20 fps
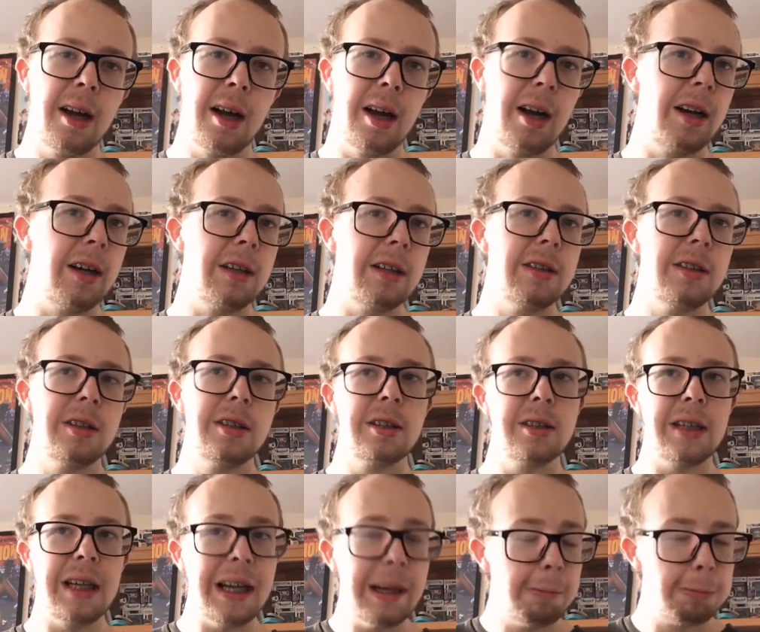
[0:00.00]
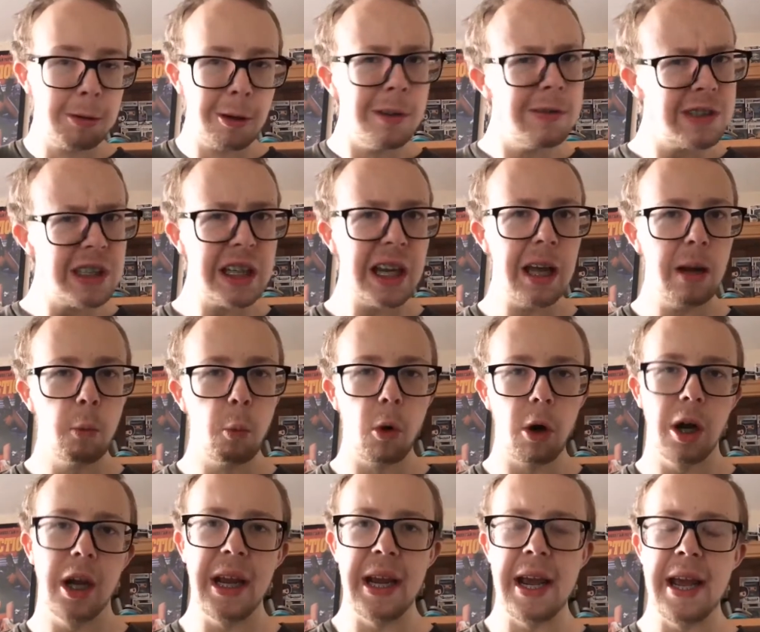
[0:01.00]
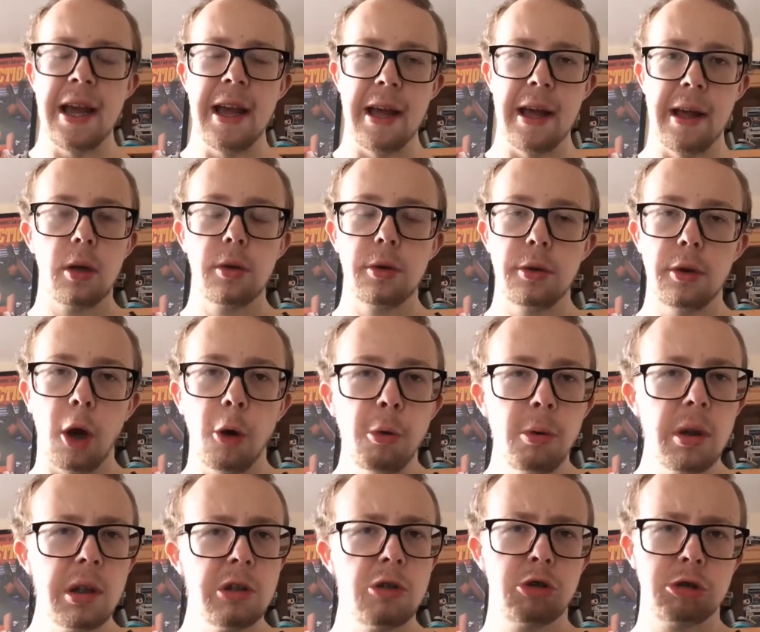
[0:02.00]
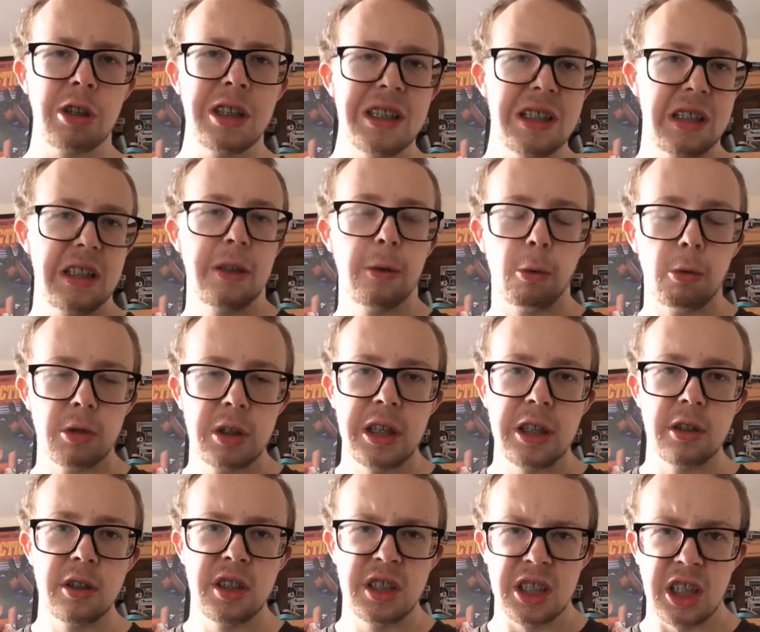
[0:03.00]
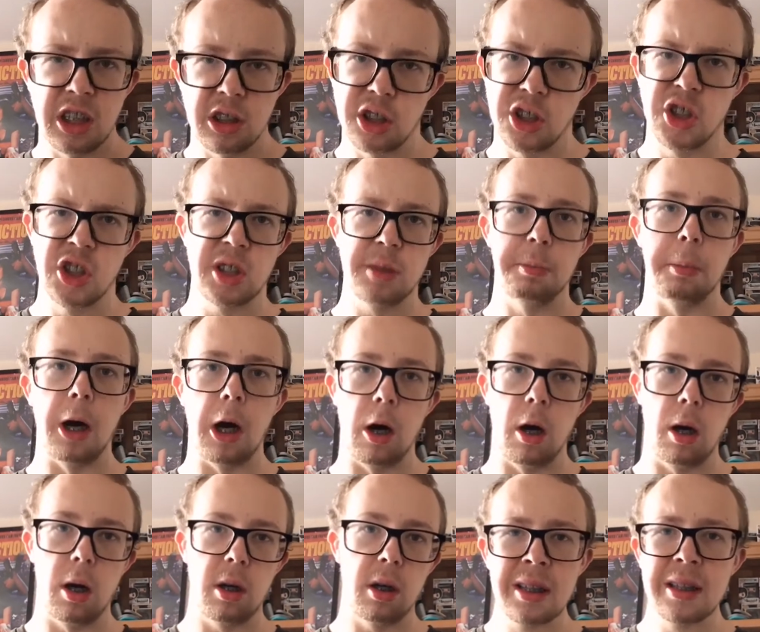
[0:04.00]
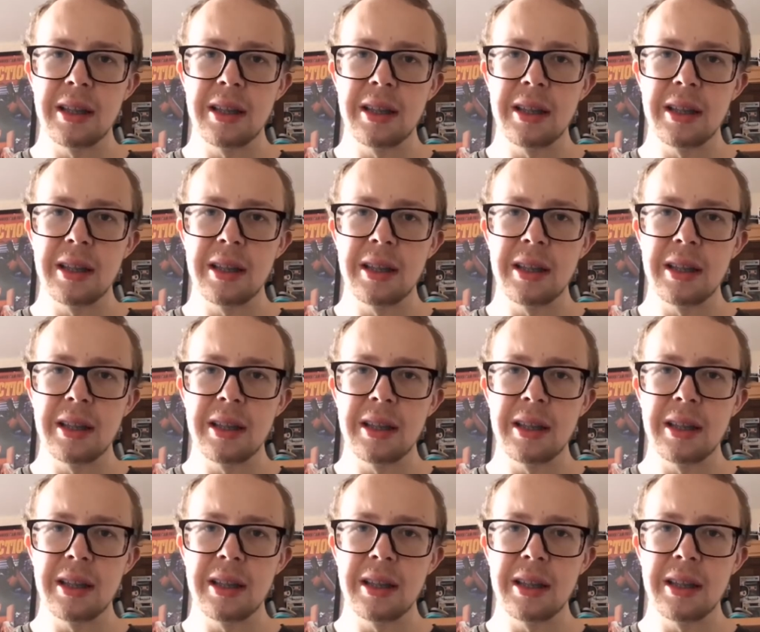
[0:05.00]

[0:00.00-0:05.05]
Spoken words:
And he proves again why here. Nolan treats the audience as smart.